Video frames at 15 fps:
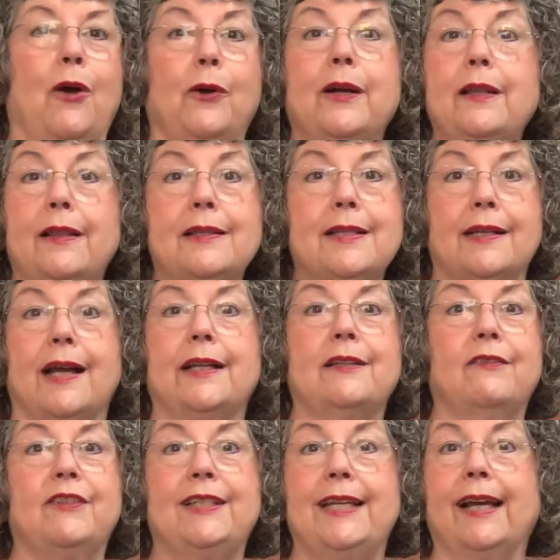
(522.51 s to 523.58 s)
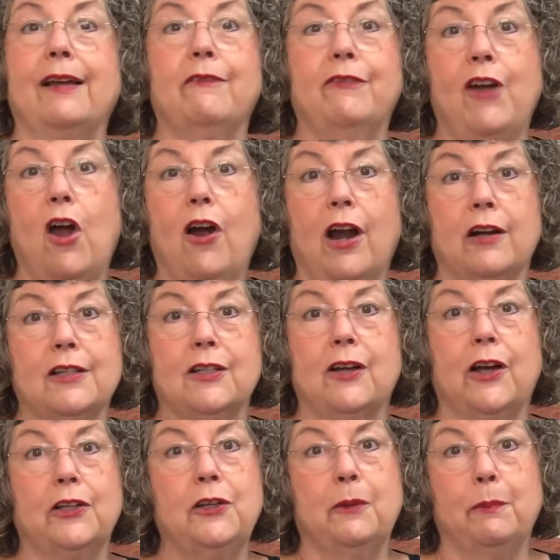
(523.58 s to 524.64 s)
only the size of a deck of cards
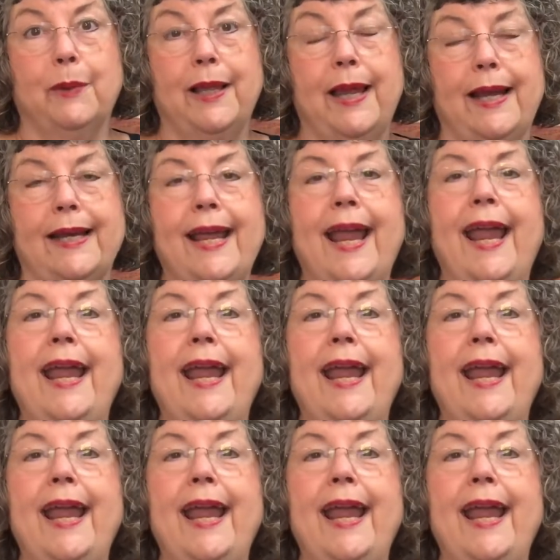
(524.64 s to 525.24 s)
on your plate.